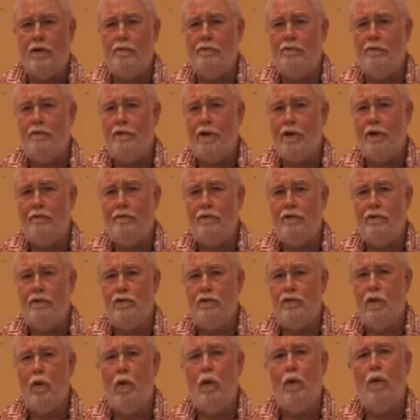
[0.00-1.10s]
suffering of the
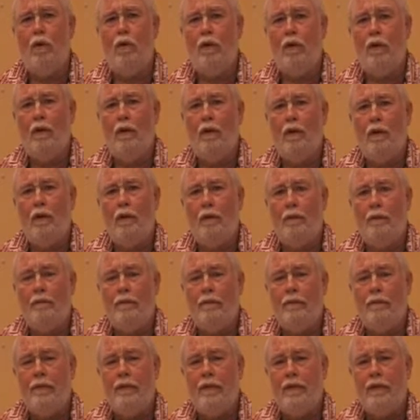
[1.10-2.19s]
soul,
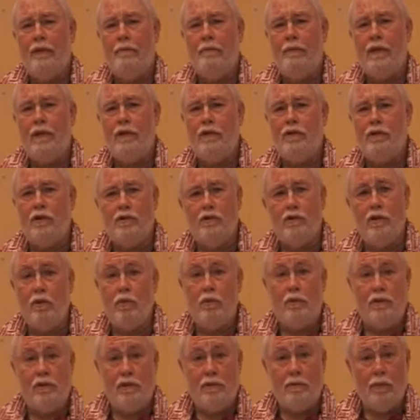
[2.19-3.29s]
because there's
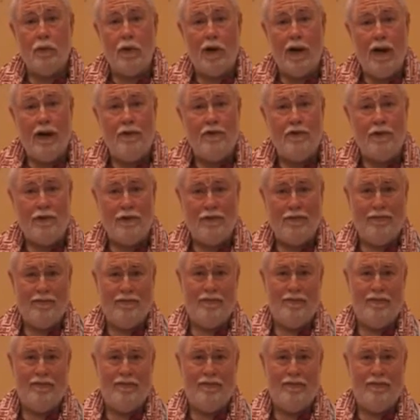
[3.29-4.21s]
no reciprocation.